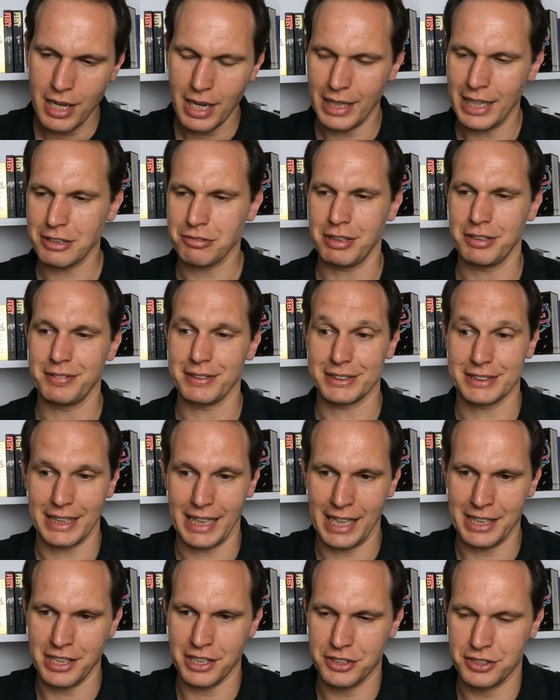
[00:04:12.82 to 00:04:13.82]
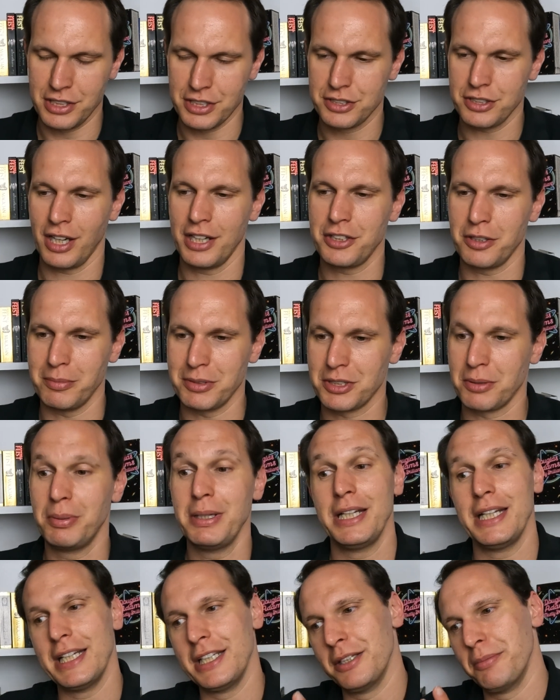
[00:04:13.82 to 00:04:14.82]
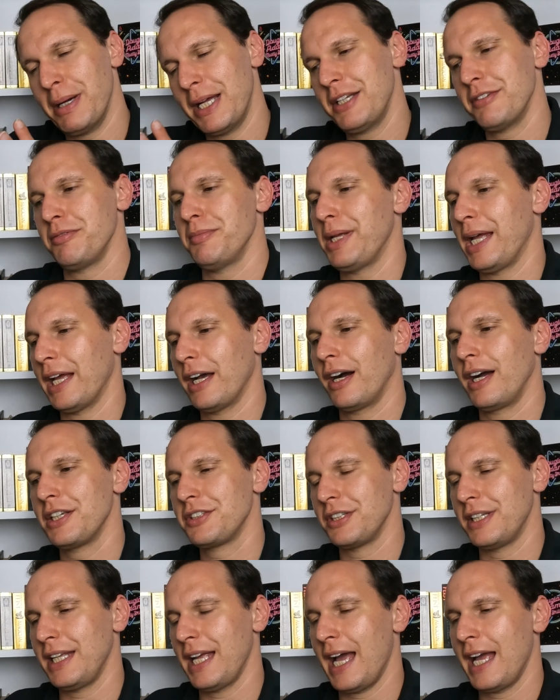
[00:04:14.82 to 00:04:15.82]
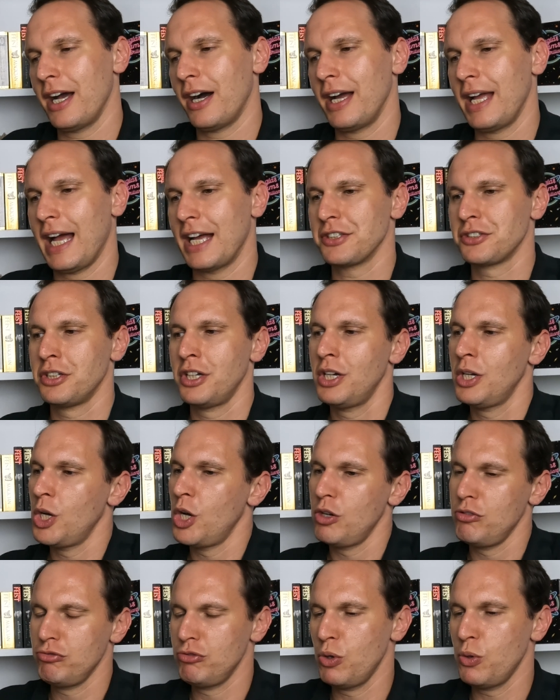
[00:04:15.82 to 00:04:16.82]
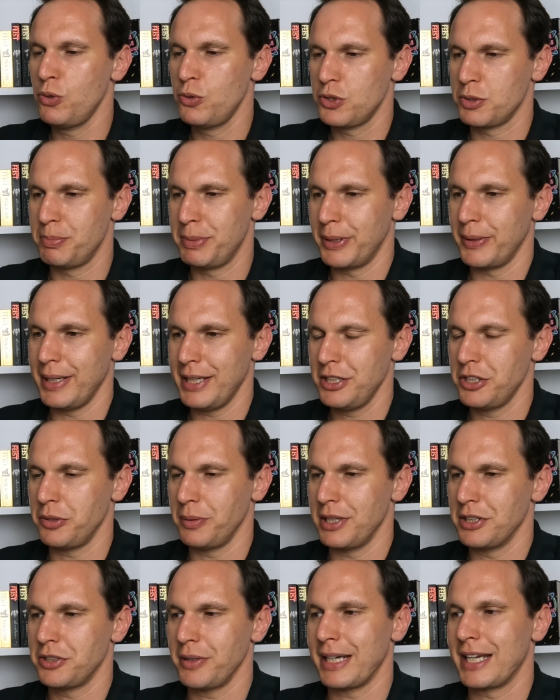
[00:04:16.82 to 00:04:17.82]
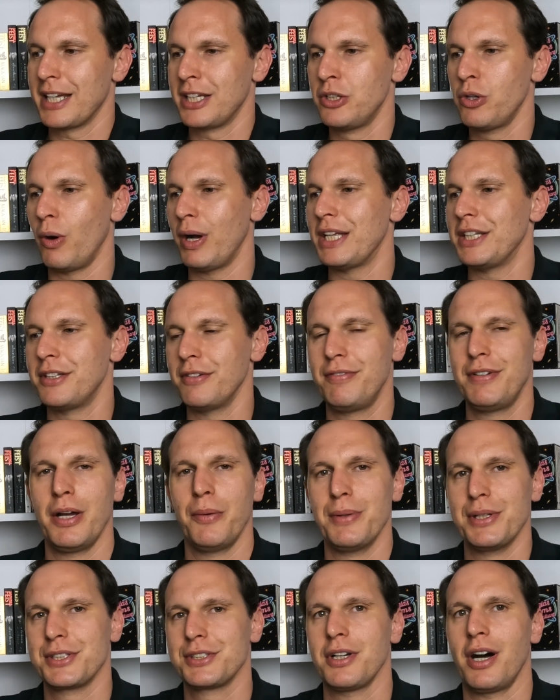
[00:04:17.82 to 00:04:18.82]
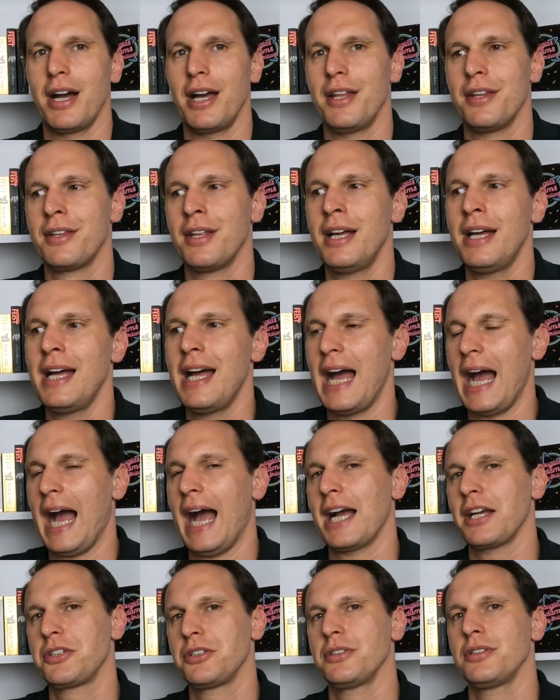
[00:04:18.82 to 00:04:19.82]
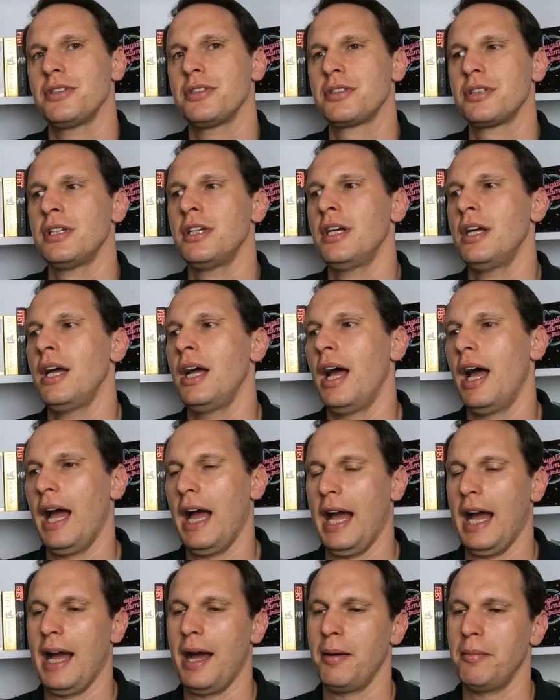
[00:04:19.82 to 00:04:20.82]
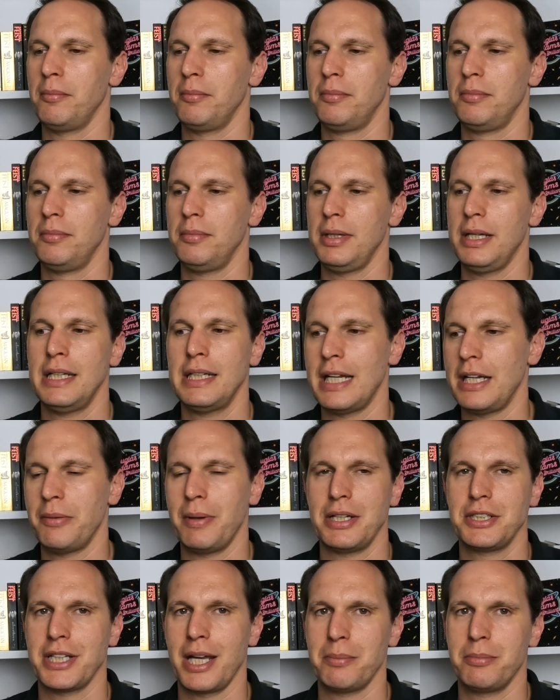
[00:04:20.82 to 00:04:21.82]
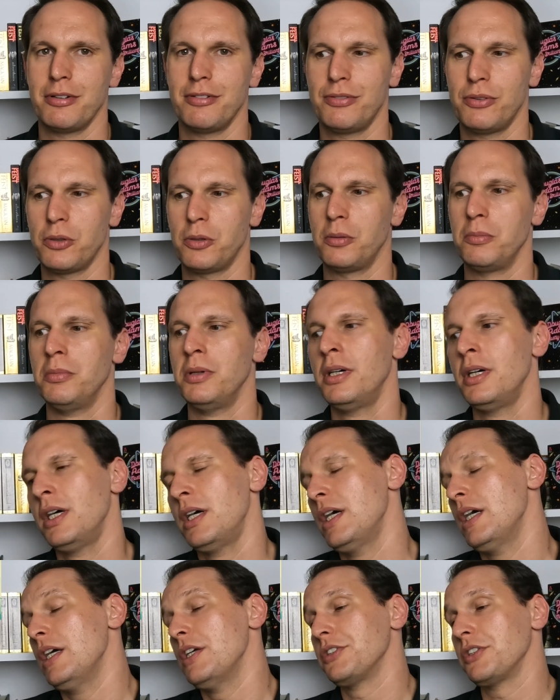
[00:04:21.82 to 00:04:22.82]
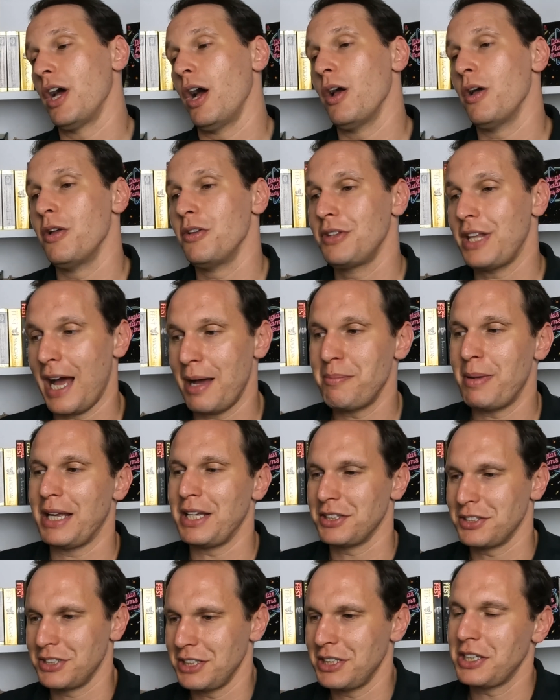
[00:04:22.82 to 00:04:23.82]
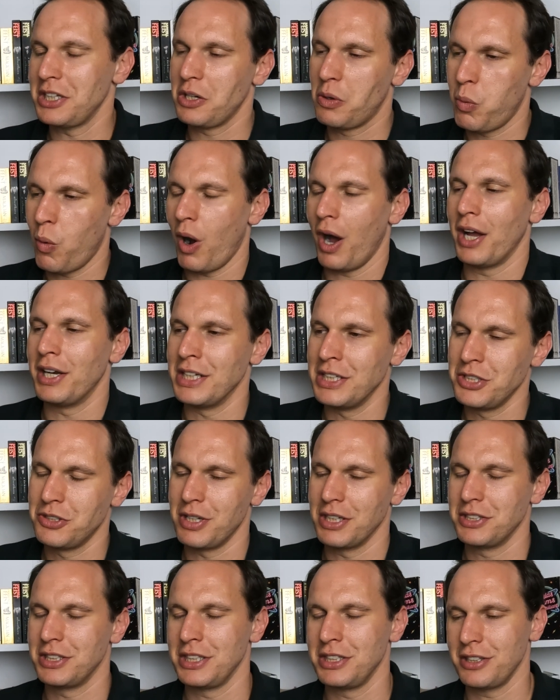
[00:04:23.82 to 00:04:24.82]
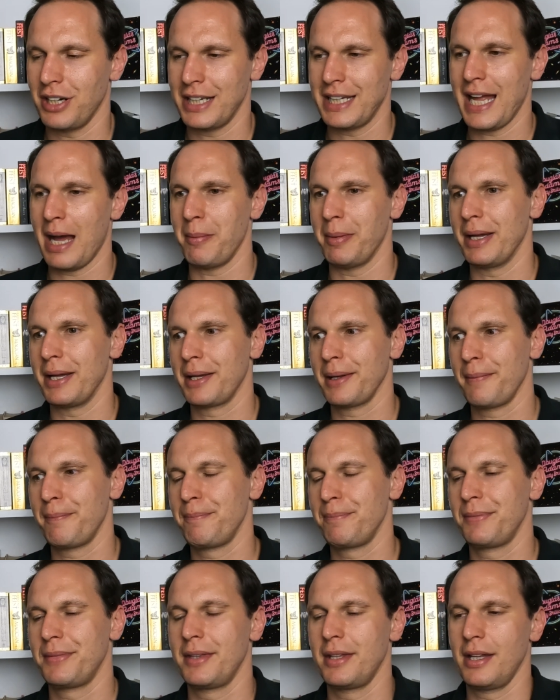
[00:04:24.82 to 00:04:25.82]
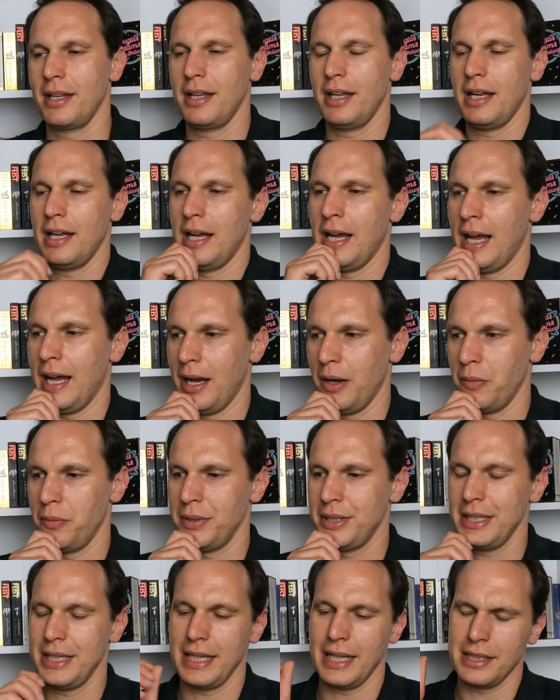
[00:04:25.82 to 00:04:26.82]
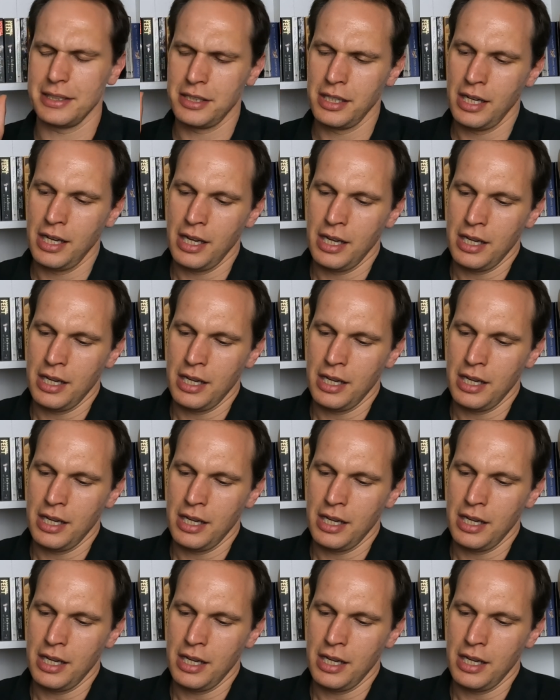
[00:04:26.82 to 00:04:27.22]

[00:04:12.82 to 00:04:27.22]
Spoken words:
And that's really interesting. And the Scythedom is completely independent from the AI, so the AI has rules built into it, so it cannot interfere with Scythe actions in any way, shape or form. So that makes quite an interesting dynamic within it.